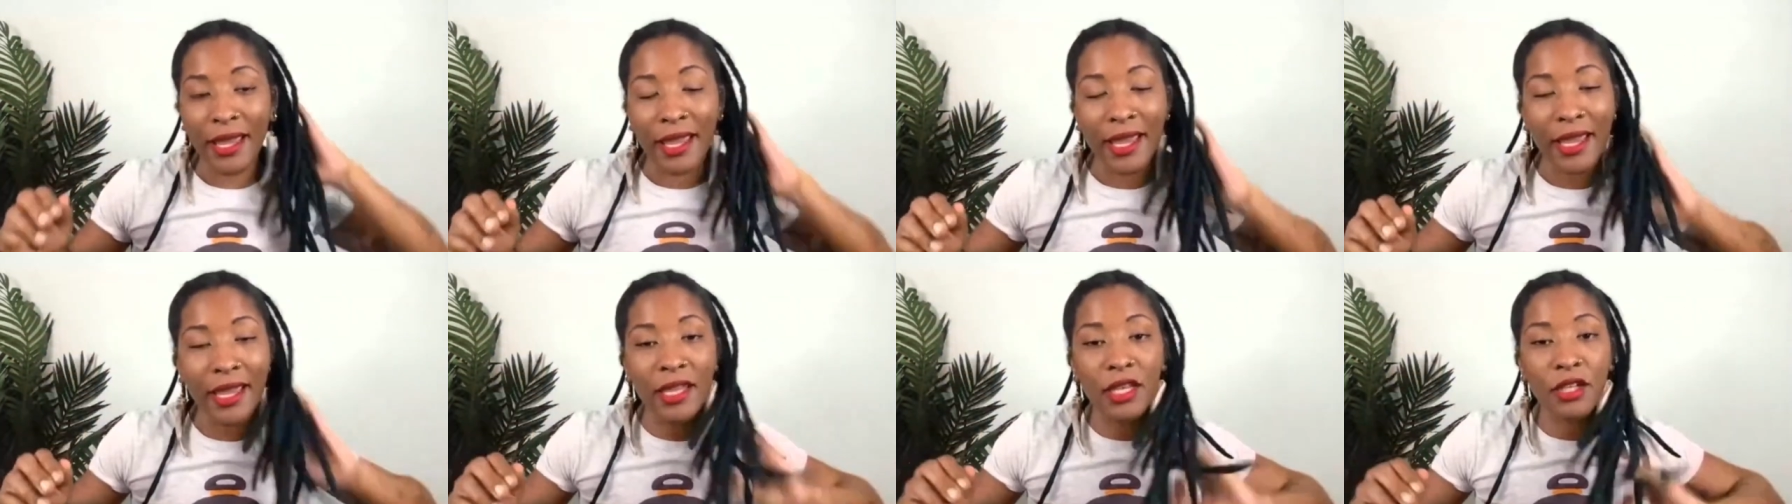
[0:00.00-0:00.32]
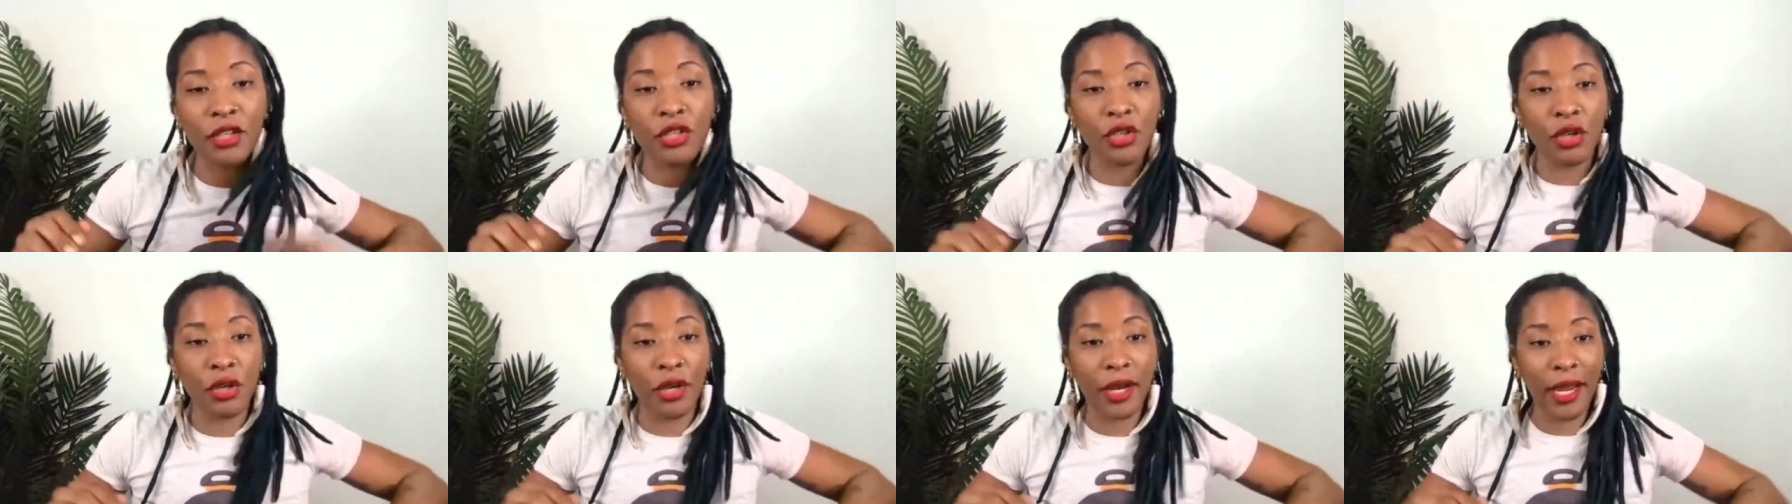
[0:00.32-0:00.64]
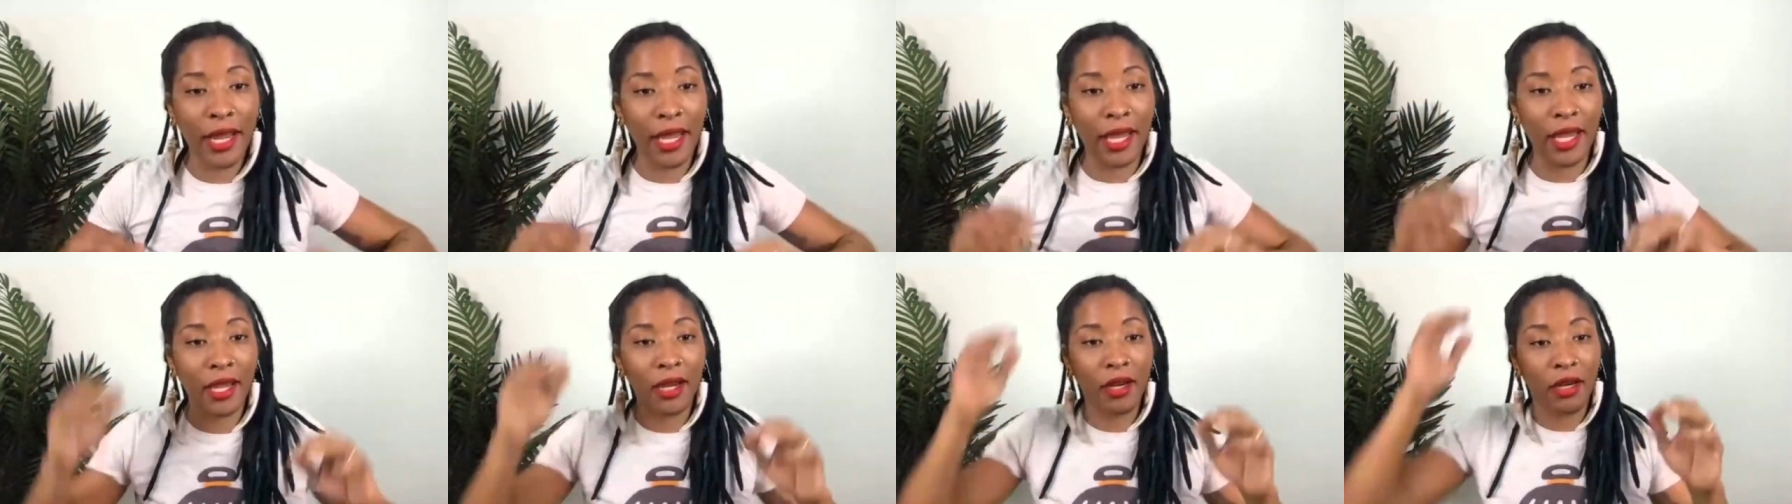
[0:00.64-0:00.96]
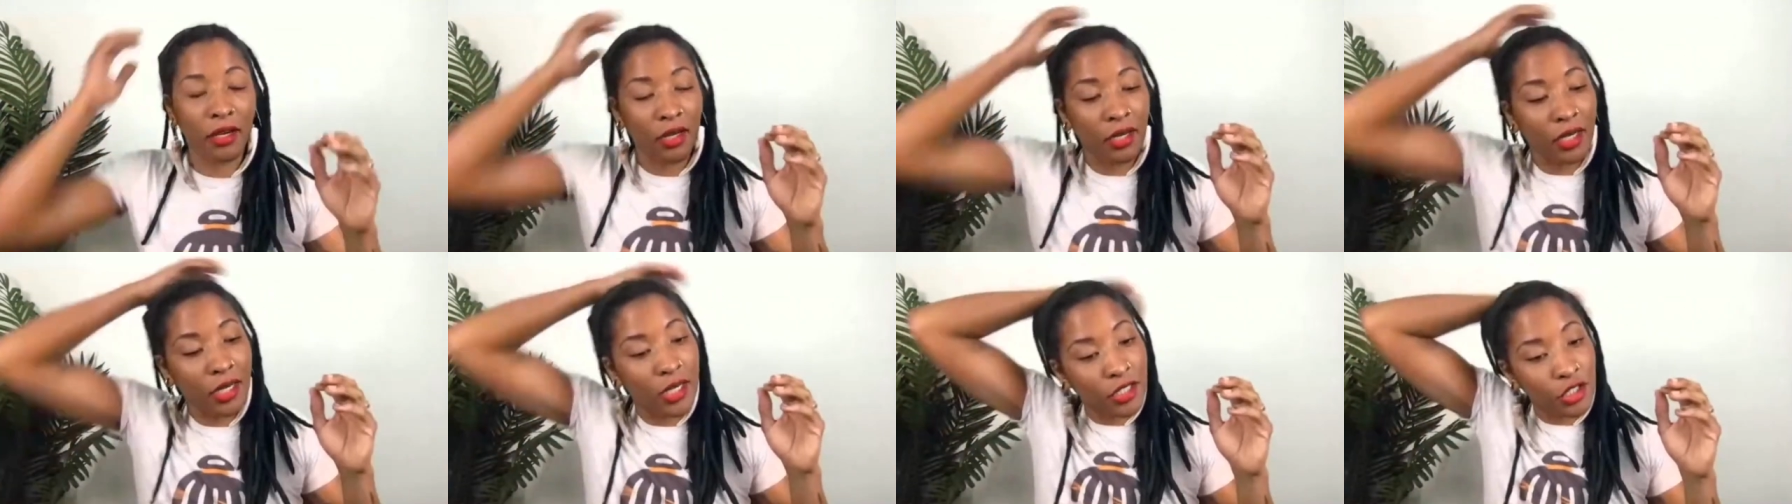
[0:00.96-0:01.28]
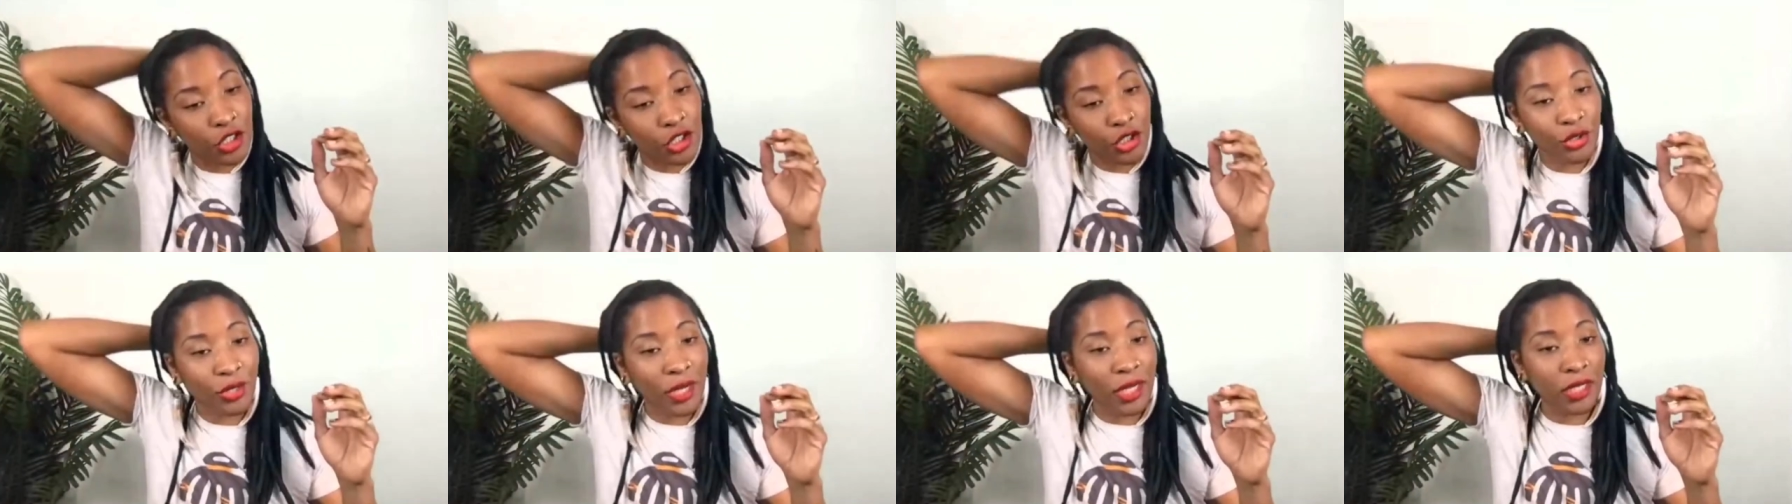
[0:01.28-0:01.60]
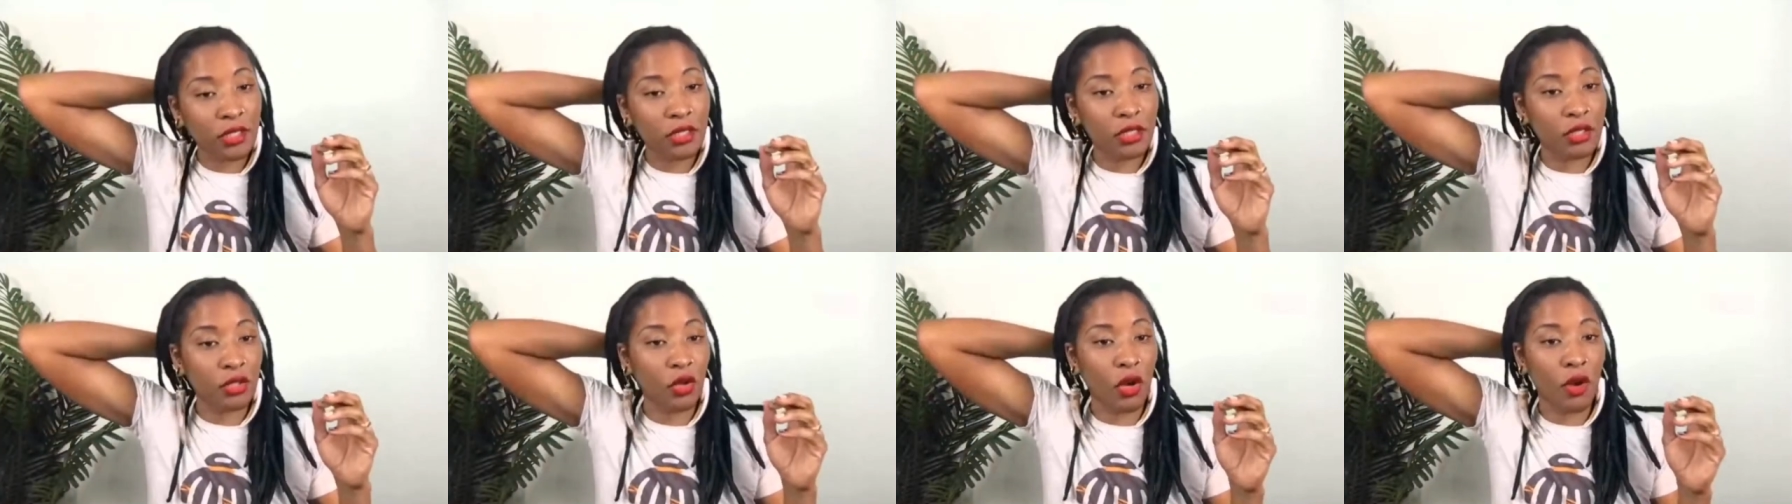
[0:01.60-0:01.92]
in your hair to try
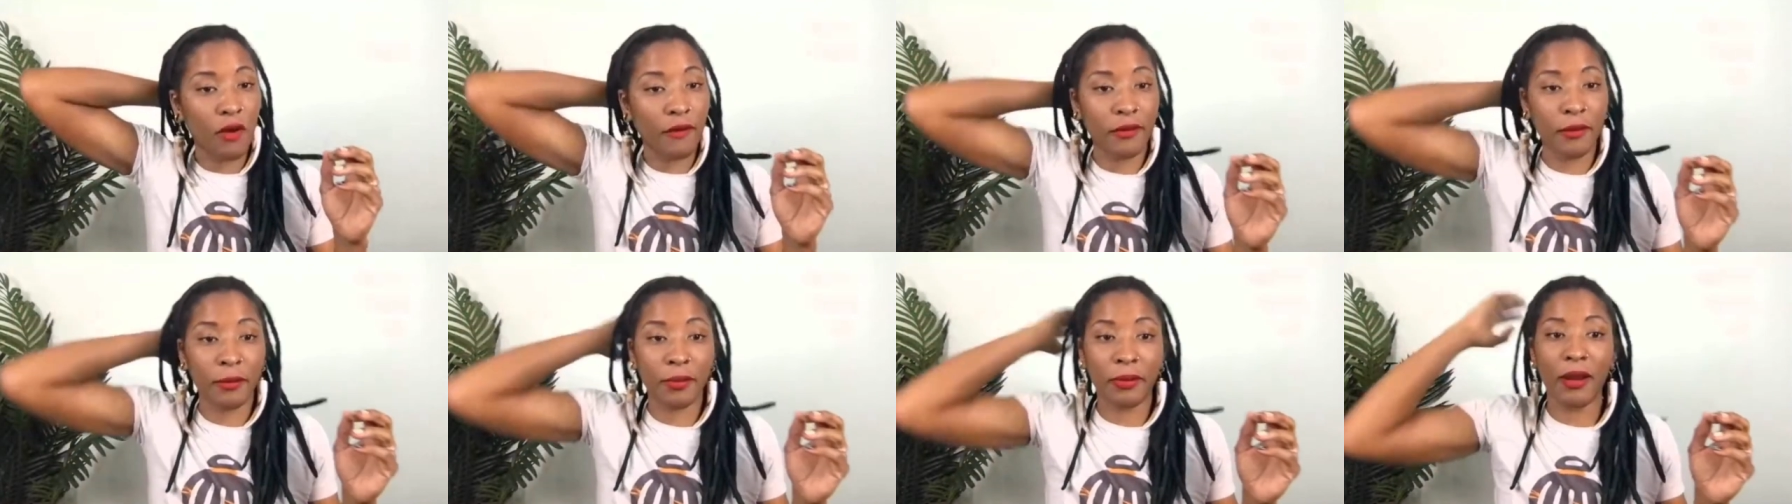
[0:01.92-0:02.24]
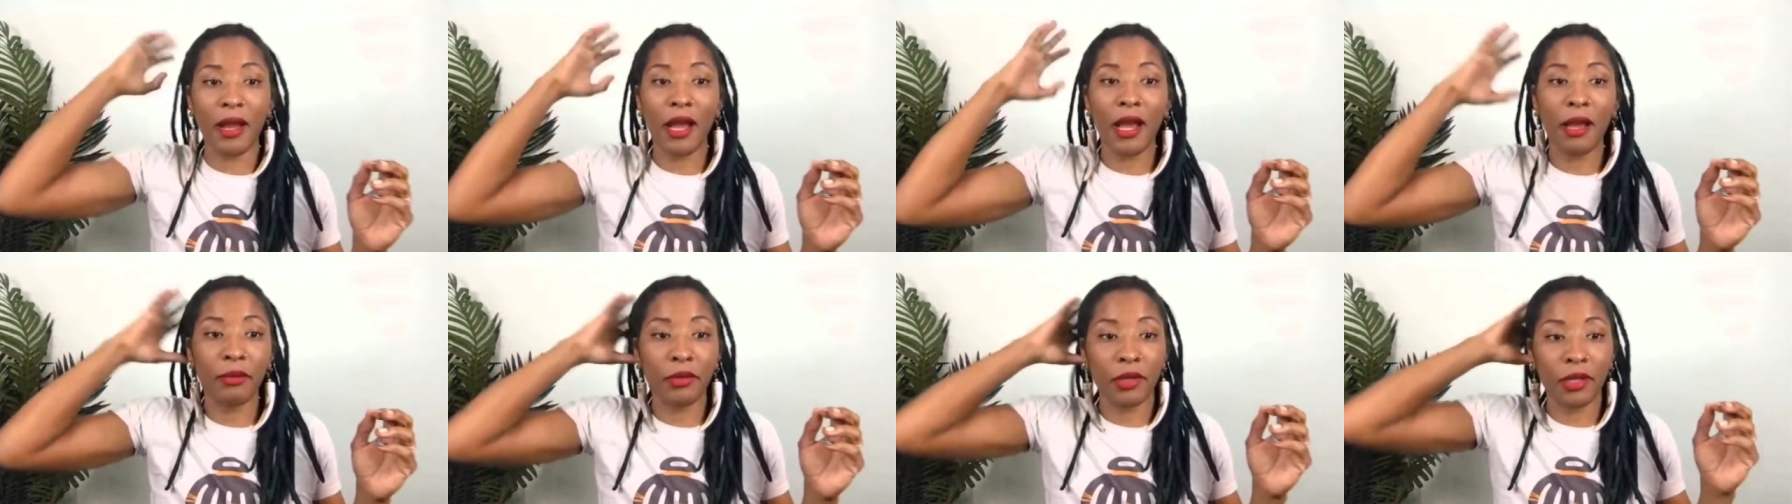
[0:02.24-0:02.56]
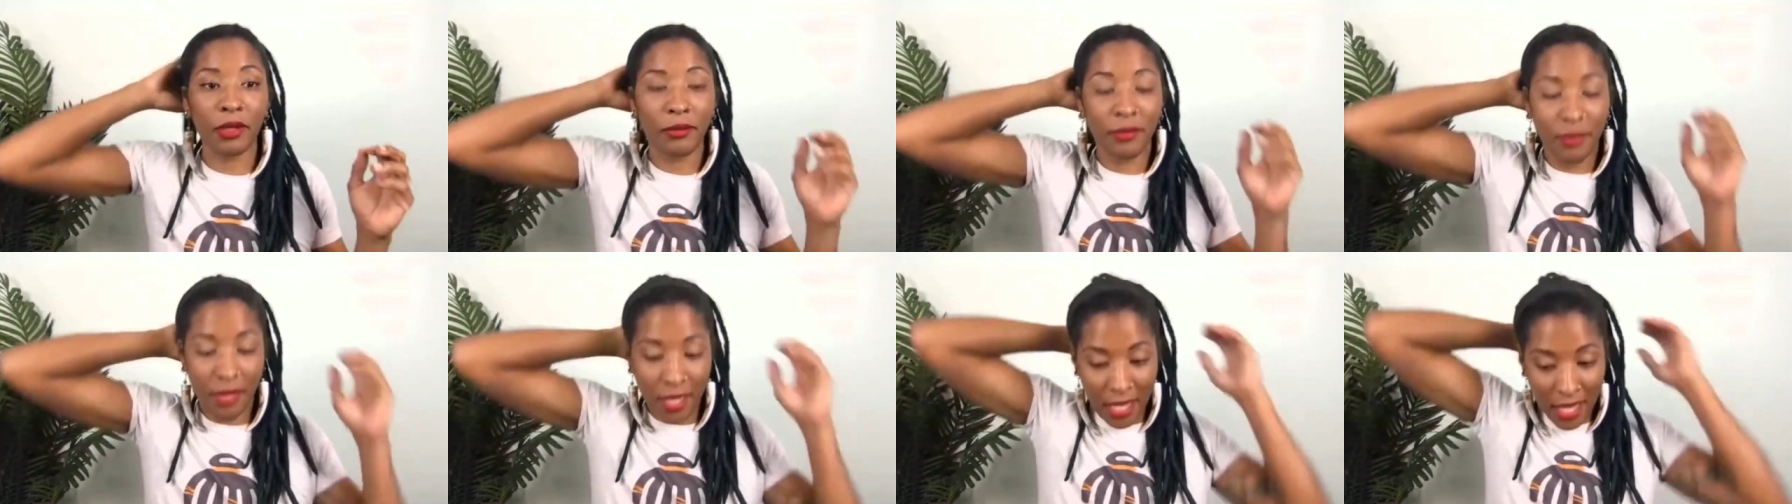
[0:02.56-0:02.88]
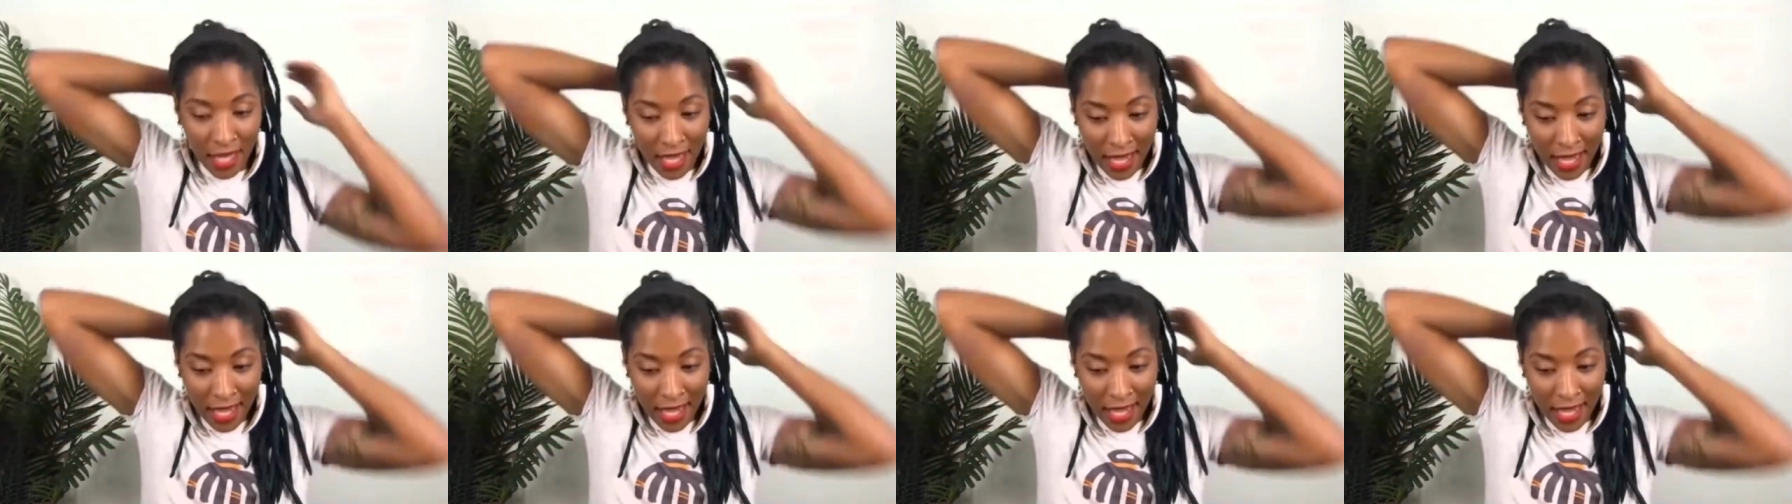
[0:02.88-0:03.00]
to solve the problem.